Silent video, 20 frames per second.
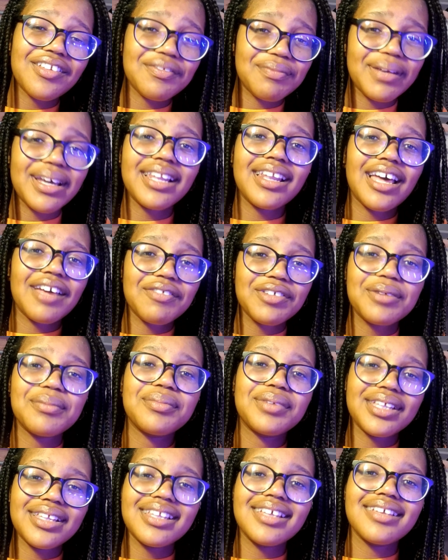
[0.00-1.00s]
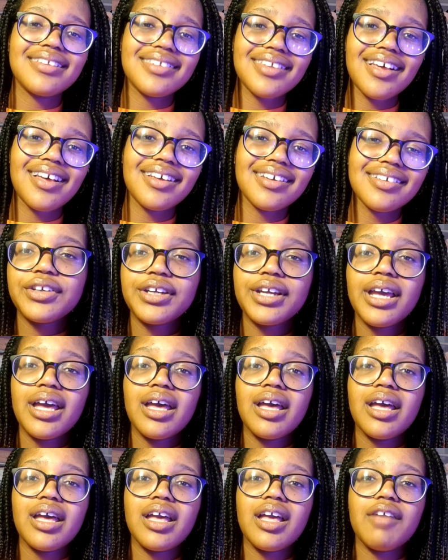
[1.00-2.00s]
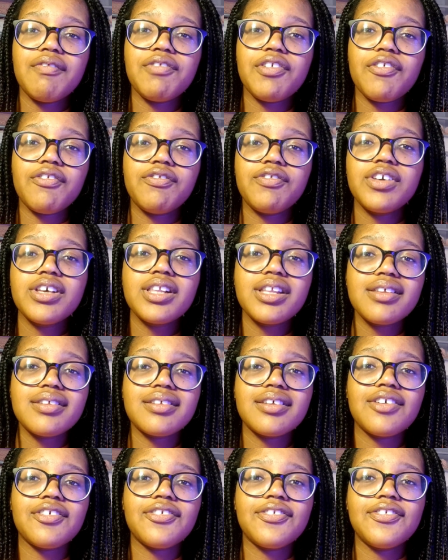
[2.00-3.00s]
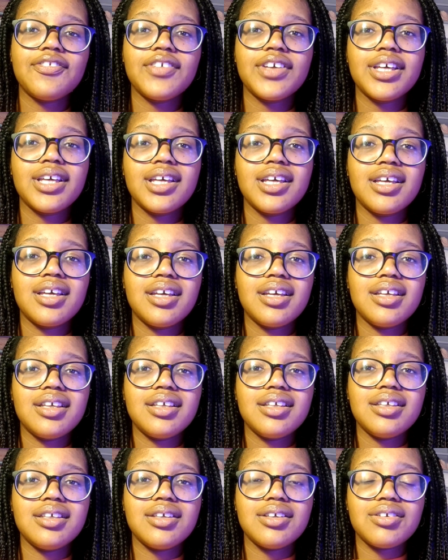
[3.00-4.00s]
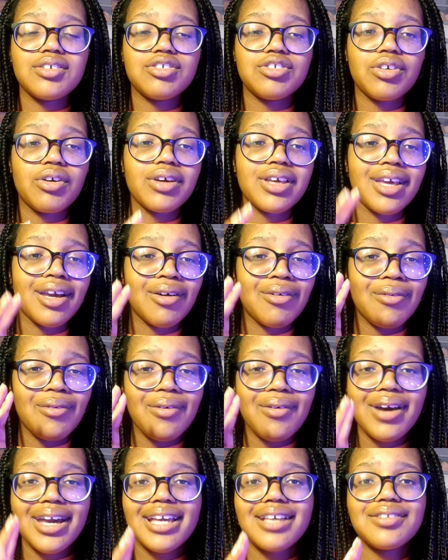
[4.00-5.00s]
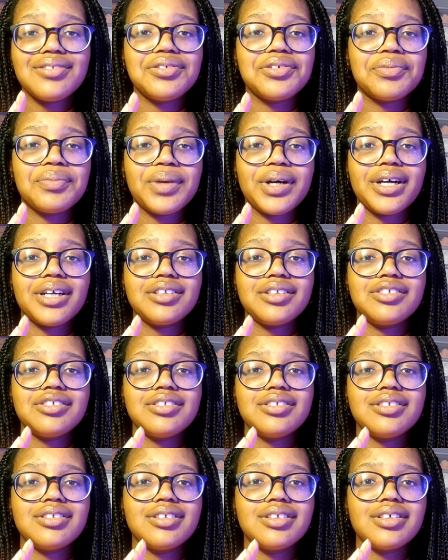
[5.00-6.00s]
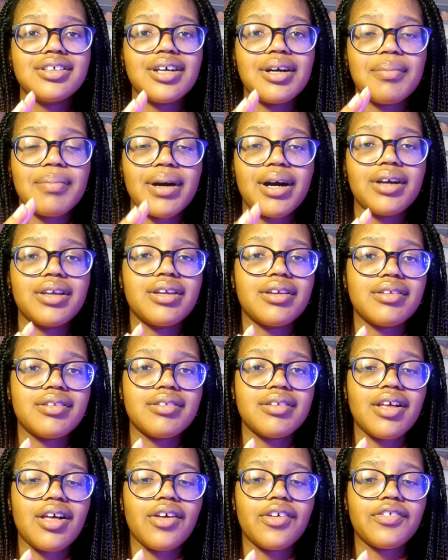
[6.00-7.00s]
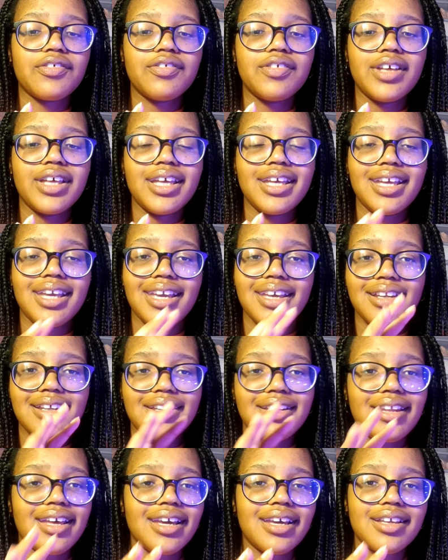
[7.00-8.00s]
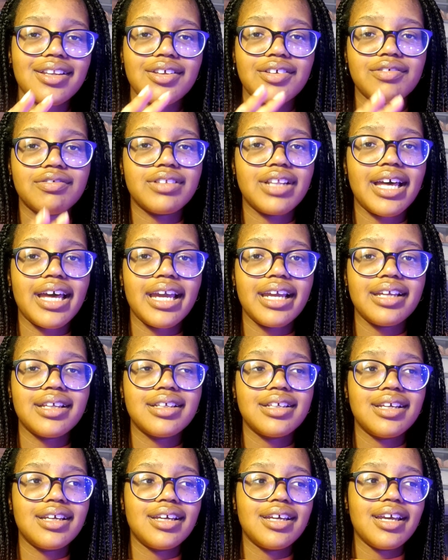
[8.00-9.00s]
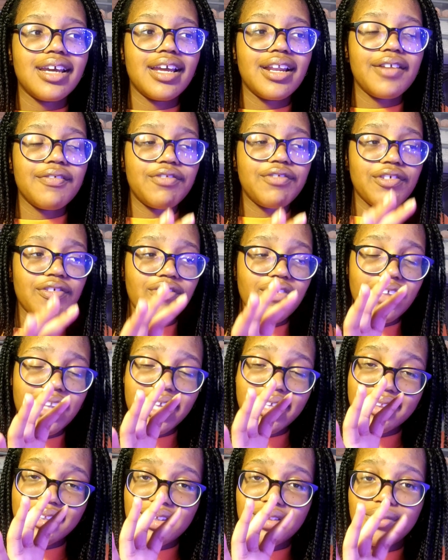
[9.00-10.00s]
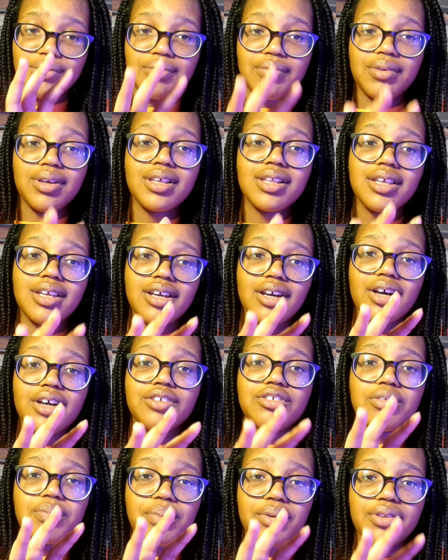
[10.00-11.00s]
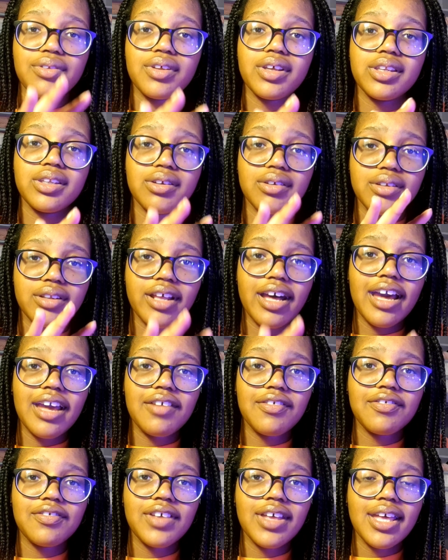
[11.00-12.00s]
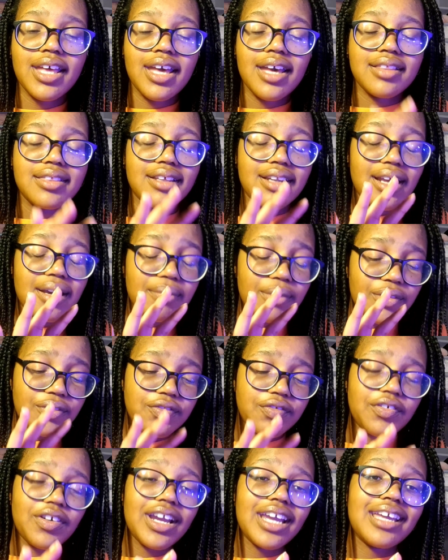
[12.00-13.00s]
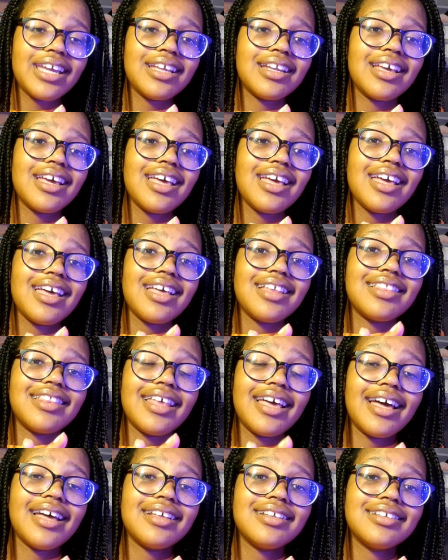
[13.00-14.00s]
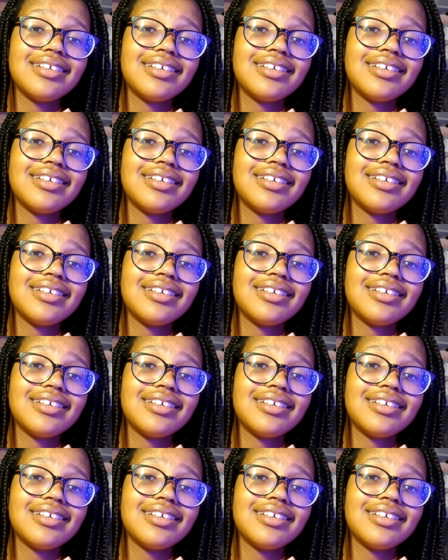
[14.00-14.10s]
of my life completely sucks. If you feel as if you're joking way too much about yourself in a negative light, and if you feel like that's really 100% your life, then I'm afraid that